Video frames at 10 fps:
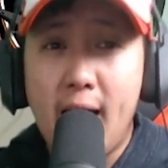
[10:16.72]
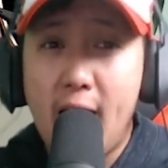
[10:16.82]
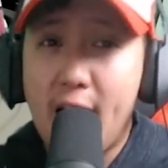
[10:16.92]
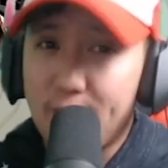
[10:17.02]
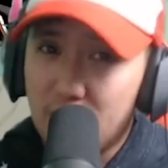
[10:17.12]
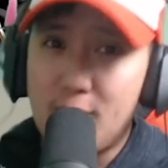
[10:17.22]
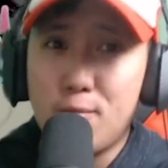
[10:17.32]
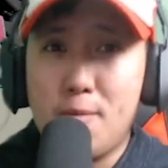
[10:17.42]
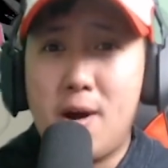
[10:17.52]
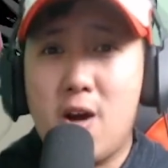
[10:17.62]
have a lot
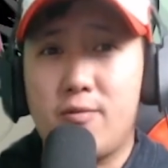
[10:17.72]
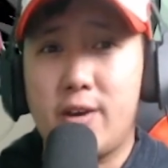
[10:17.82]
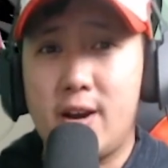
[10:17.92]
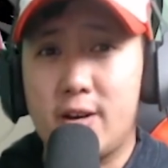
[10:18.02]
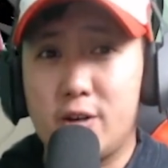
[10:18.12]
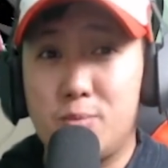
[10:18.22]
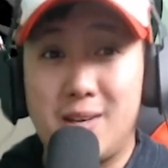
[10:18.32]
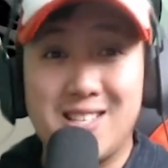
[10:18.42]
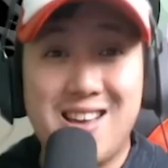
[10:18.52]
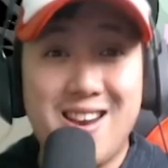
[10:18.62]
more powerful characters,
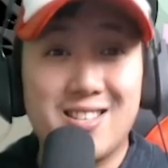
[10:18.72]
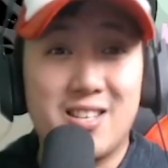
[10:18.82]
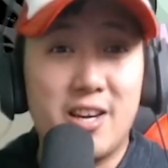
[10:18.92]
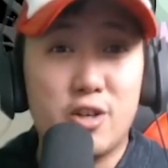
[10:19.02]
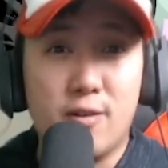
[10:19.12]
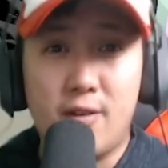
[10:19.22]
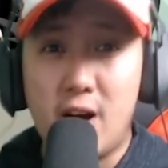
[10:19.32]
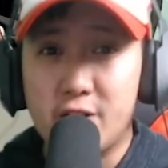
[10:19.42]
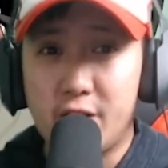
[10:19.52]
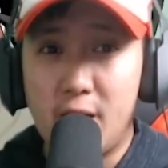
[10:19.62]
because that is the nature of
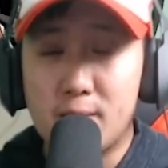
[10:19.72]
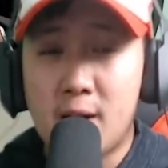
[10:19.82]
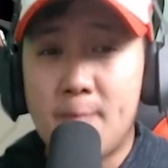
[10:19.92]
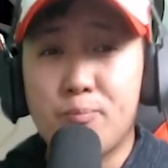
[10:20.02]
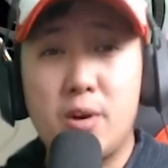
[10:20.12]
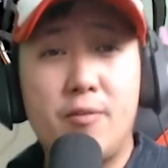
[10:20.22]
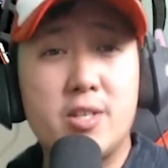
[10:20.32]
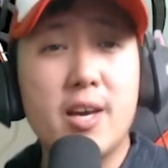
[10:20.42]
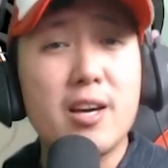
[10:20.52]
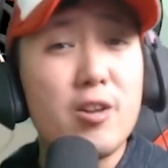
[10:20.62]
gacha games. But if you
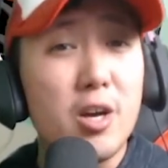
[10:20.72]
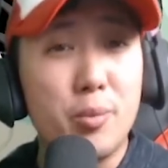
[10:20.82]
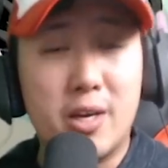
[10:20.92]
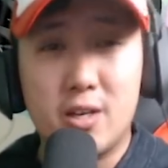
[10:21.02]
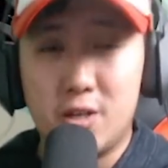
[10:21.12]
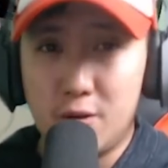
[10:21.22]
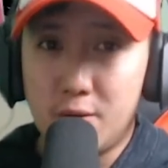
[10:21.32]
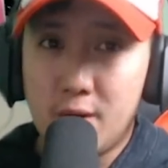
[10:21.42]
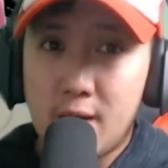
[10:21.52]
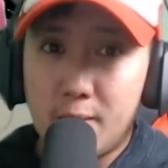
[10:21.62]
take a look at
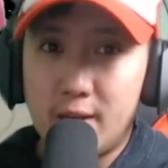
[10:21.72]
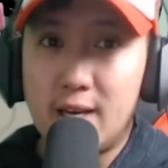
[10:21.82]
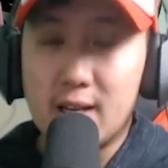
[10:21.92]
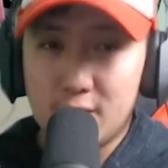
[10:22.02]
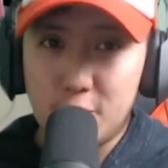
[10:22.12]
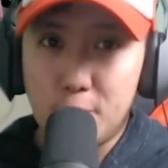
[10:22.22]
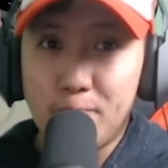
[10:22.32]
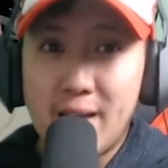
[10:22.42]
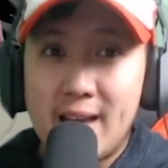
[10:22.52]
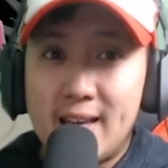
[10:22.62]
what he can do,
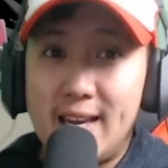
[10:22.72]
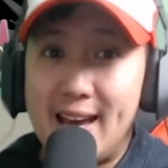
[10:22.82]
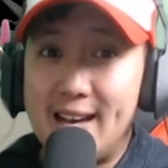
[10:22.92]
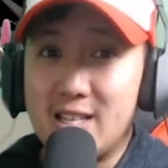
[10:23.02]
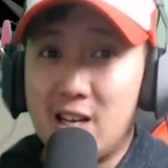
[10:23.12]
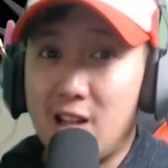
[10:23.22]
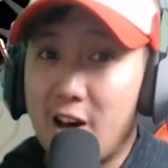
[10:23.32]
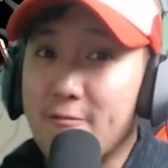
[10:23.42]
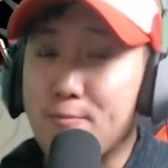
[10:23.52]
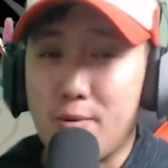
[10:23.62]
he has a
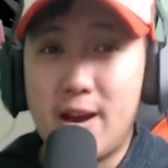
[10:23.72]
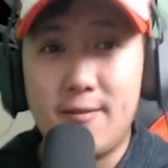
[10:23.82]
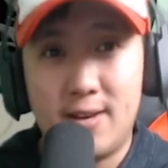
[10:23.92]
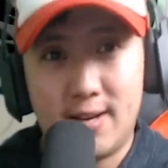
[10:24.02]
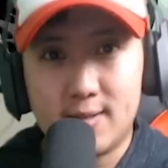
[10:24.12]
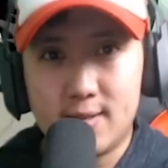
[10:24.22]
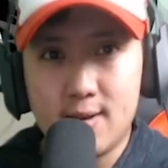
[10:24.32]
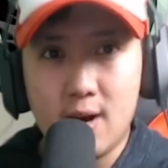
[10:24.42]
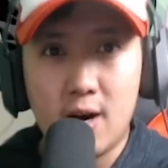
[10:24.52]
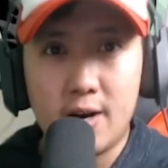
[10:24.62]
lot of brave hits
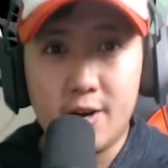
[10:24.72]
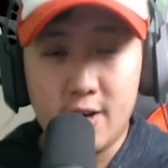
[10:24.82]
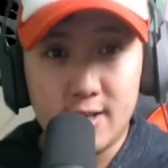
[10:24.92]
on